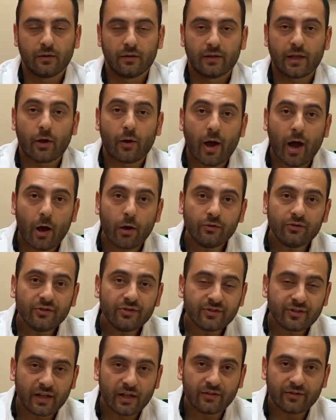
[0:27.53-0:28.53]
Now, how is
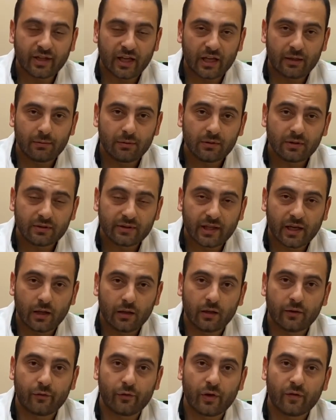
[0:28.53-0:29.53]
this test able to
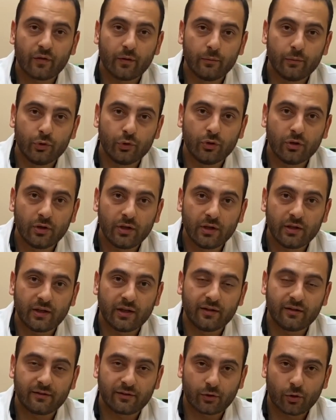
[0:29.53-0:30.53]
tell if you have immunity
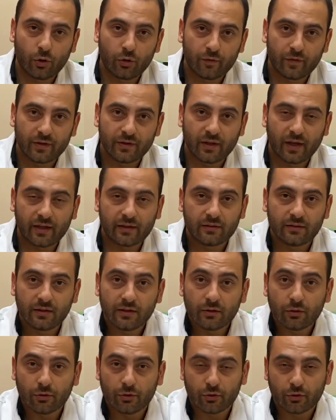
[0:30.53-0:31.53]
against COVID
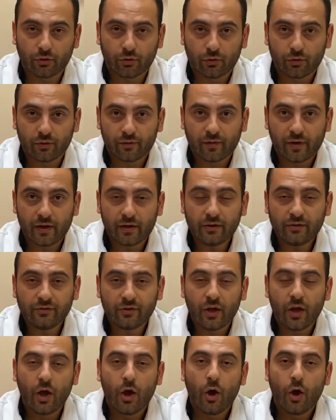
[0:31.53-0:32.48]
19 or the coronavirus?